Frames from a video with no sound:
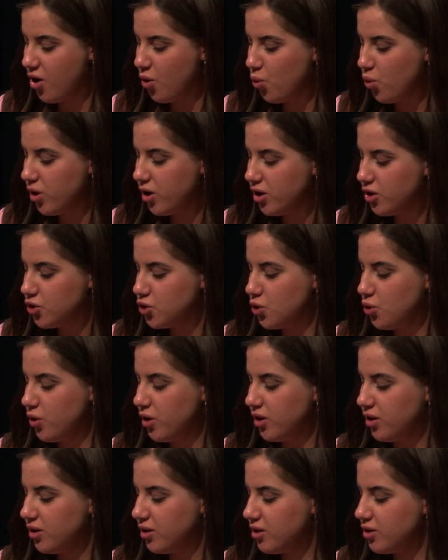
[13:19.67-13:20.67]
or
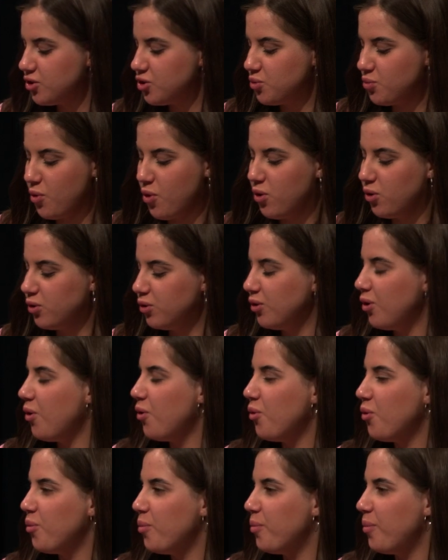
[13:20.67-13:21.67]
join a small,
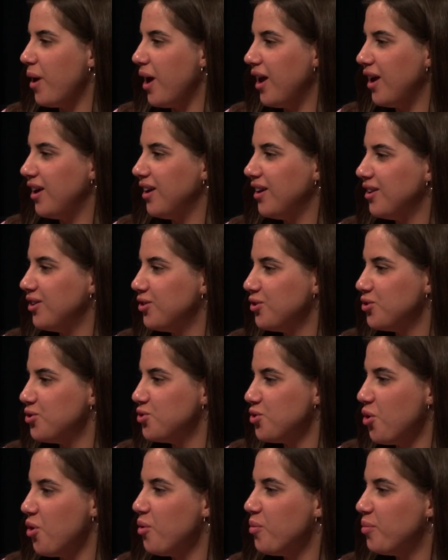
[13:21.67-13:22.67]
low-paying
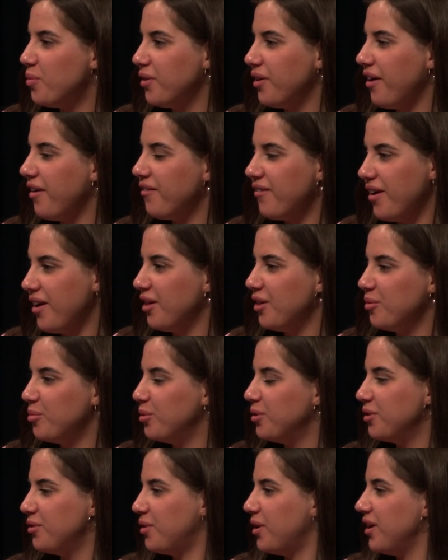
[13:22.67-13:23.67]
job
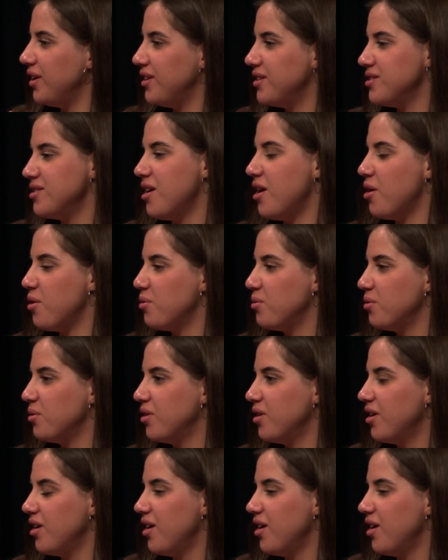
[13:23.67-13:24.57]
available right now,